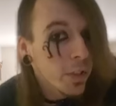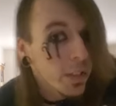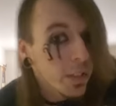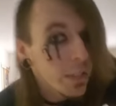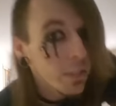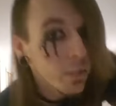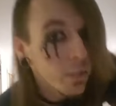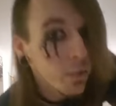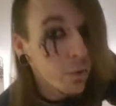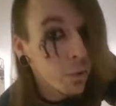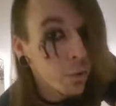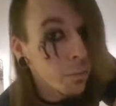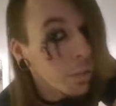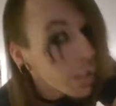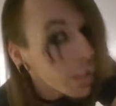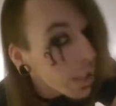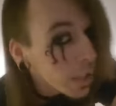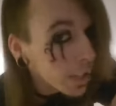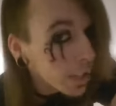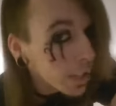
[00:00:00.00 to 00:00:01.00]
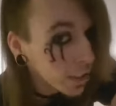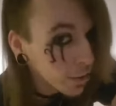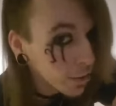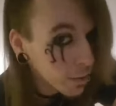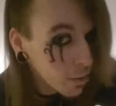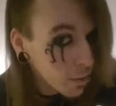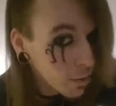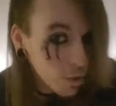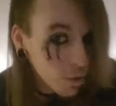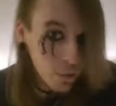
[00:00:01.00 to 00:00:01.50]
any stupidity
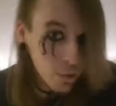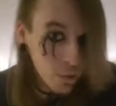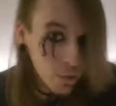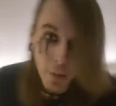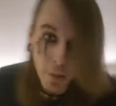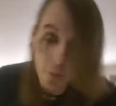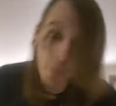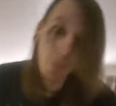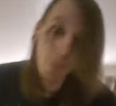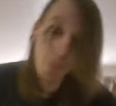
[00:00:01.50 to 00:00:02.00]
you choose to do.